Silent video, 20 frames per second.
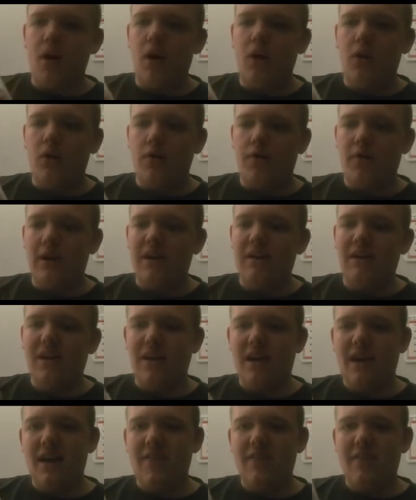bottle, right?
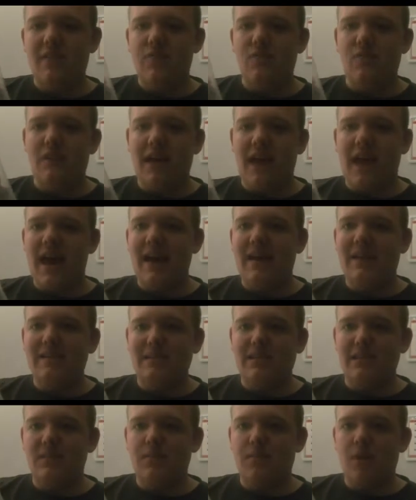Not everyone
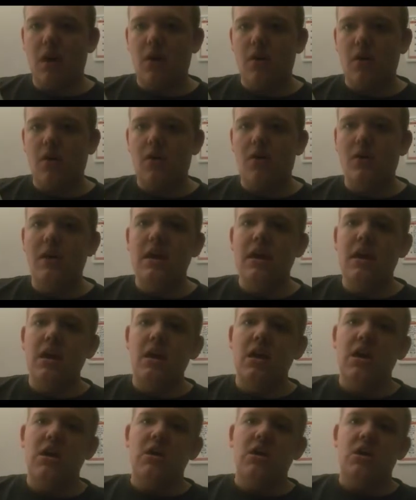has this bottle.
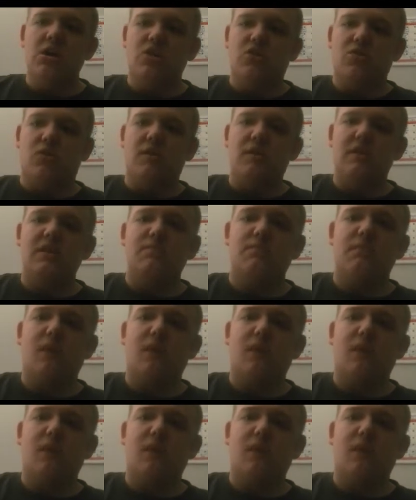So on this